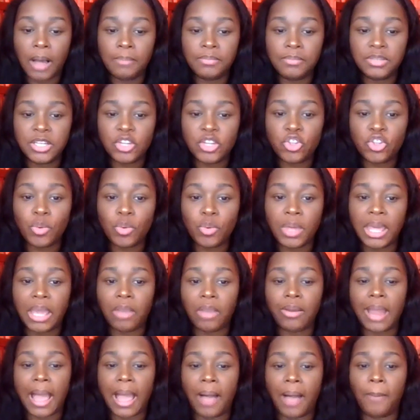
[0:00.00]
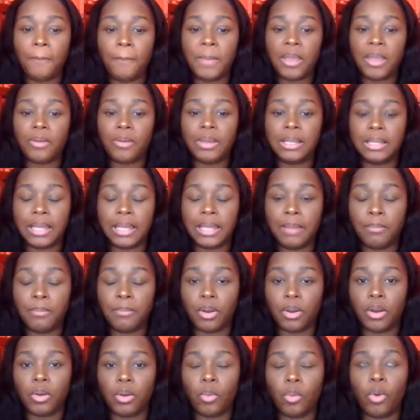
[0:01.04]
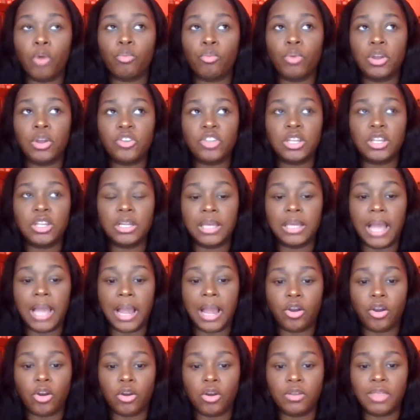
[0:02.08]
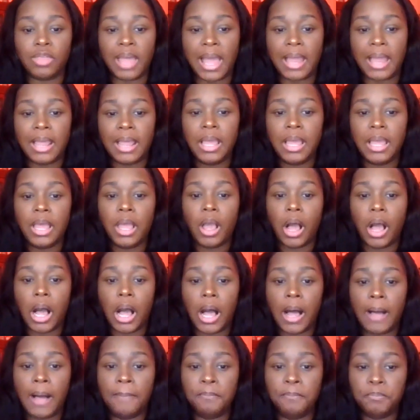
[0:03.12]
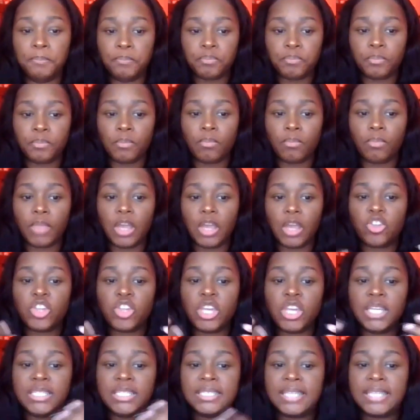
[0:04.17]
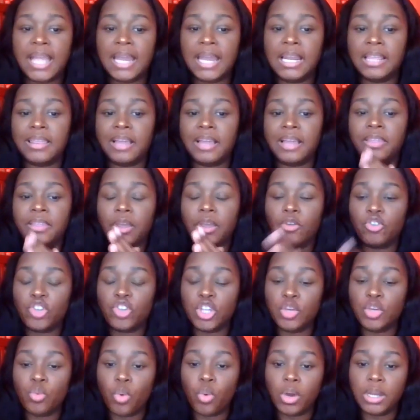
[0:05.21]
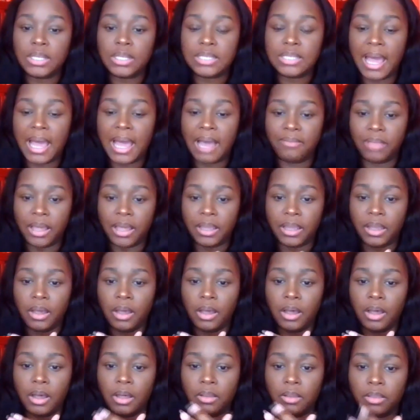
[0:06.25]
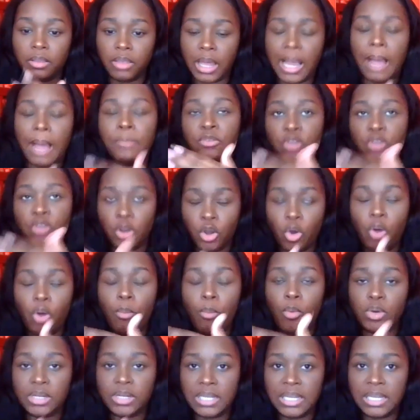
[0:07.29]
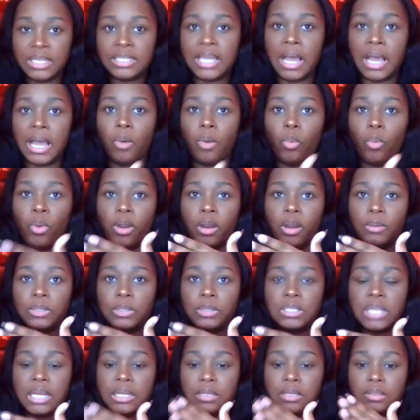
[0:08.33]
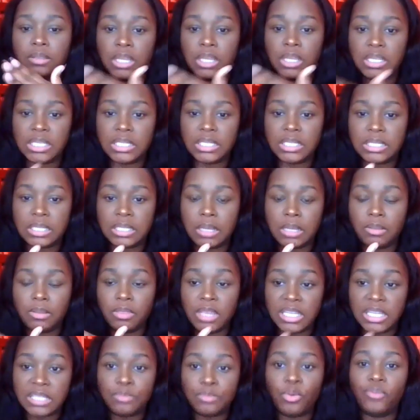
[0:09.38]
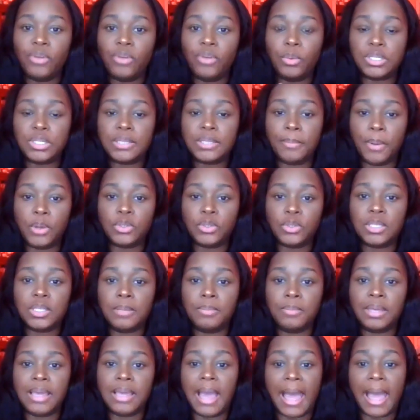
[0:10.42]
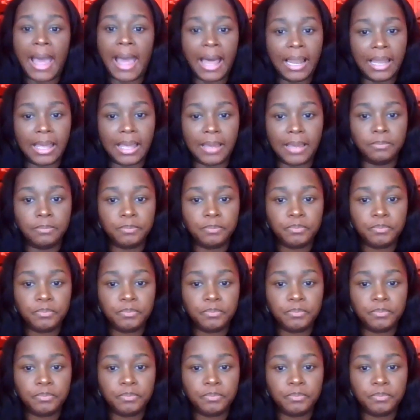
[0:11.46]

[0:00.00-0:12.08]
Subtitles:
did you hear how Mary Lambert, well, originally I heard that um she stated that she wanted to have like I was going to go in more detail where it was like this movie was supposed to be Ellie,